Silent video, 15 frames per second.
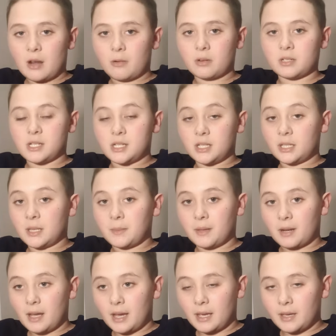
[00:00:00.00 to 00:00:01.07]
hours of sleep at
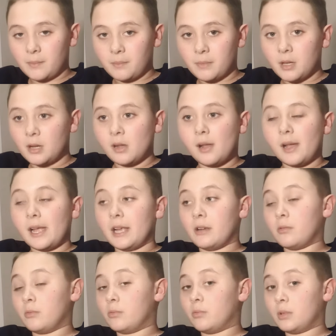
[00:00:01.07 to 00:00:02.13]
night.
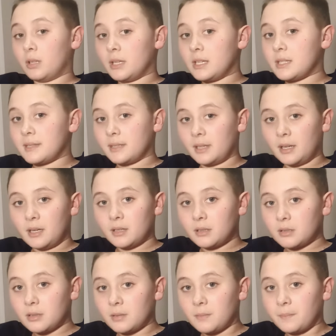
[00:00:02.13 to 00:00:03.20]
It really
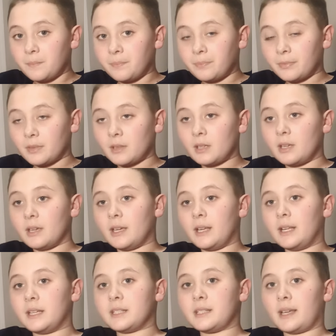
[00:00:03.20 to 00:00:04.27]
sucked, and
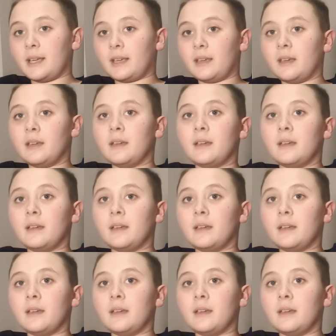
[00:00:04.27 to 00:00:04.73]
it's like,